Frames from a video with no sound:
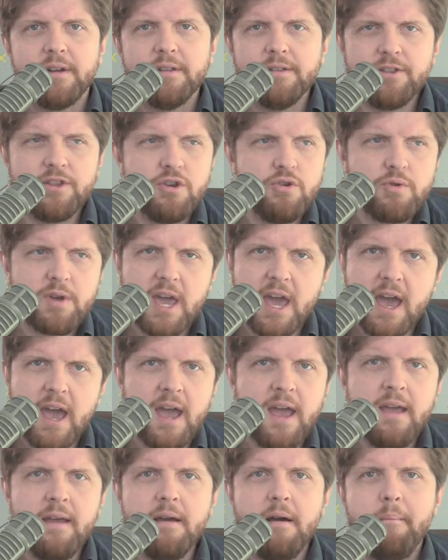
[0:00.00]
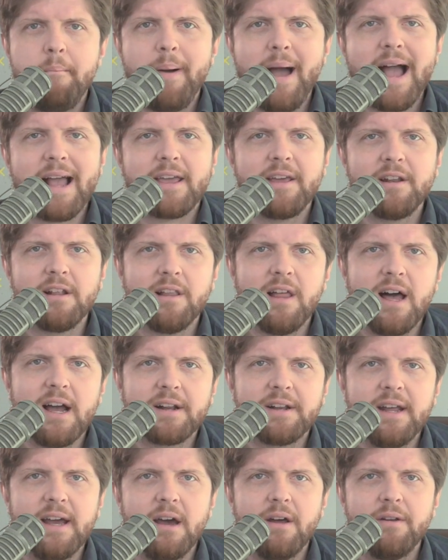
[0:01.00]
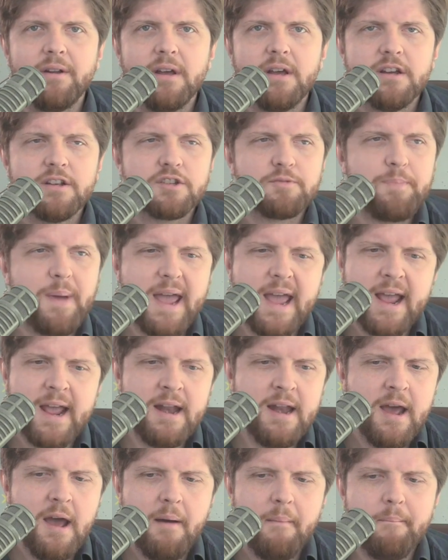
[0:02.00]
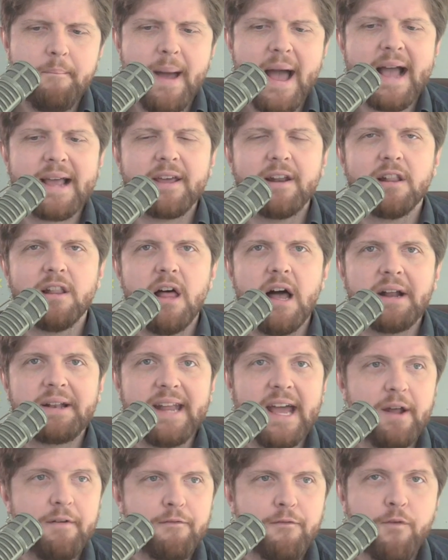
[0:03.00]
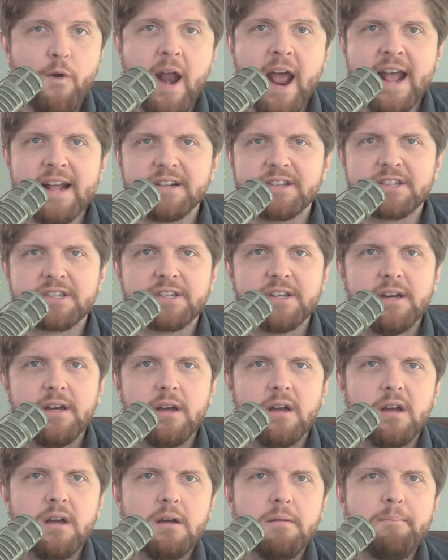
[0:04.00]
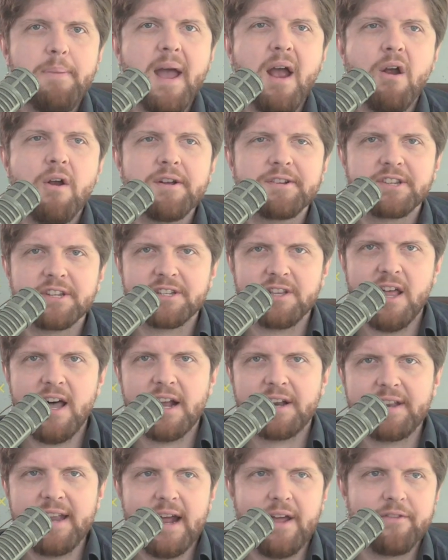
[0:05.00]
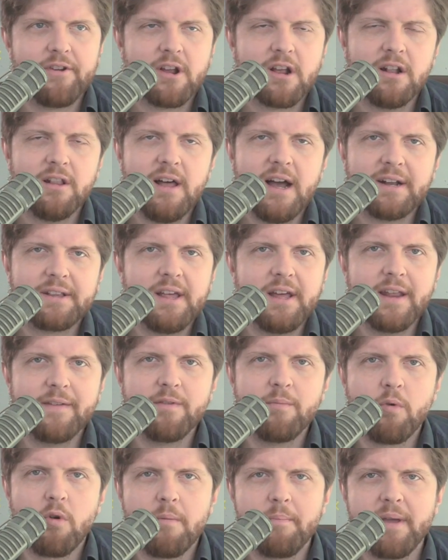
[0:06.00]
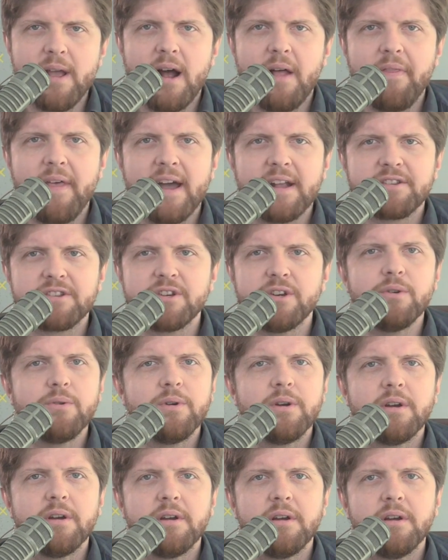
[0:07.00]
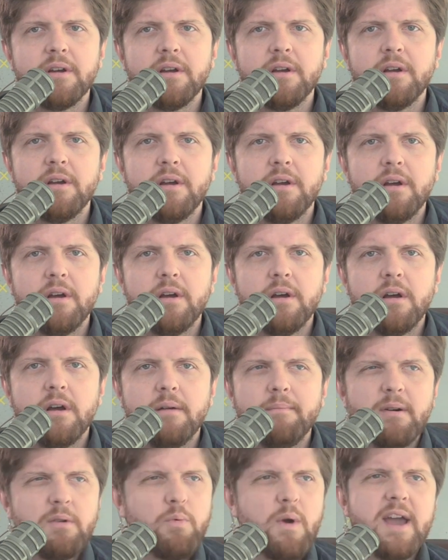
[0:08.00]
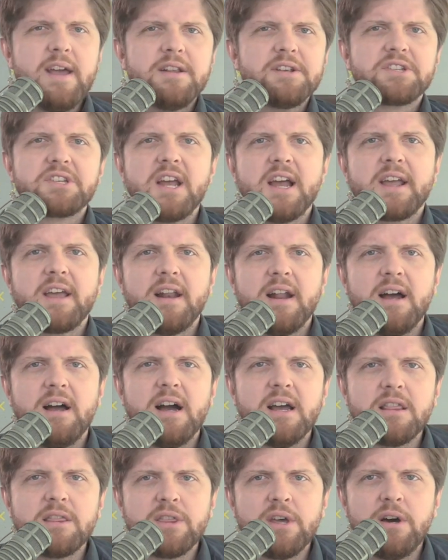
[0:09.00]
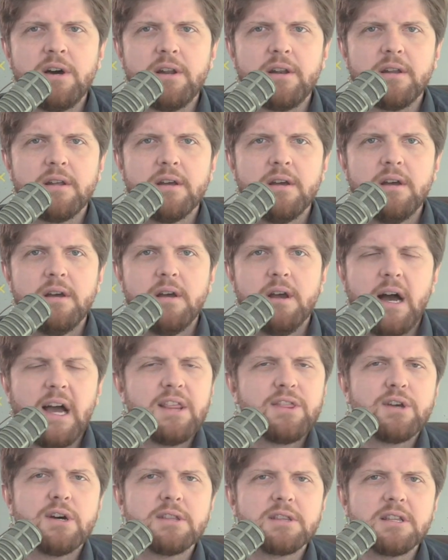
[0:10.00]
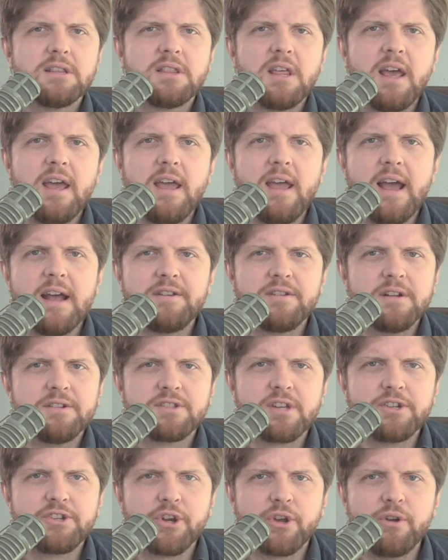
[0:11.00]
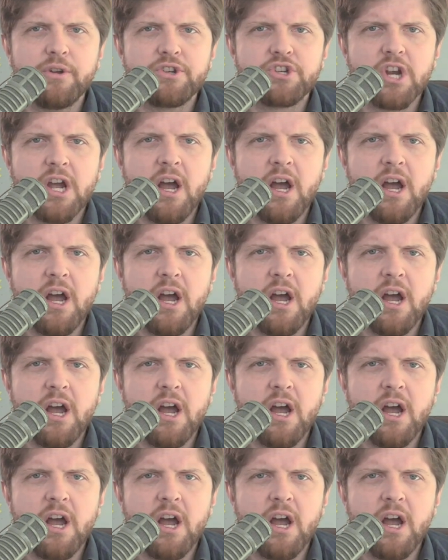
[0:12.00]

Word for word: The UK, back into lockdown. Spain, back into lockdown. France, Paris is locked down. They're going to lock down even more beyond that, too. But wait a second. I, I, thought, I thought that they had done such a good